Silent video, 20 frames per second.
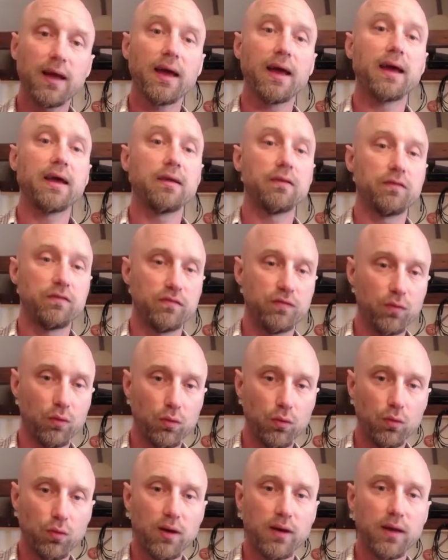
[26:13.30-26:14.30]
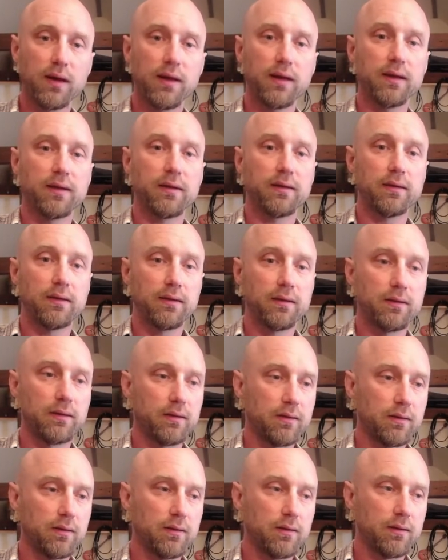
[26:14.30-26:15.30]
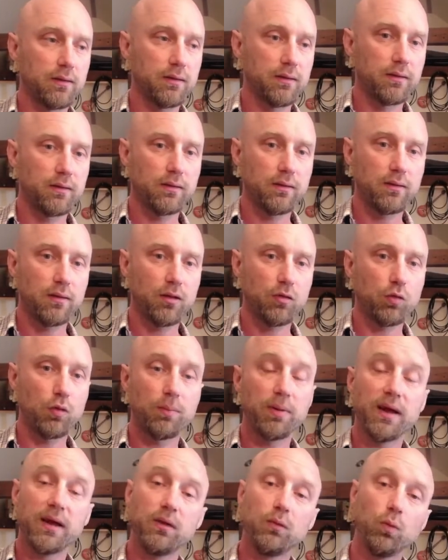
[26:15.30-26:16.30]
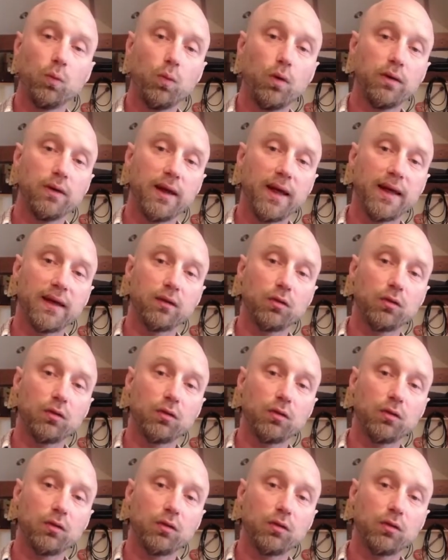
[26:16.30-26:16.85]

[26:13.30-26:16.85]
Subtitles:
and 4 and. So playing 1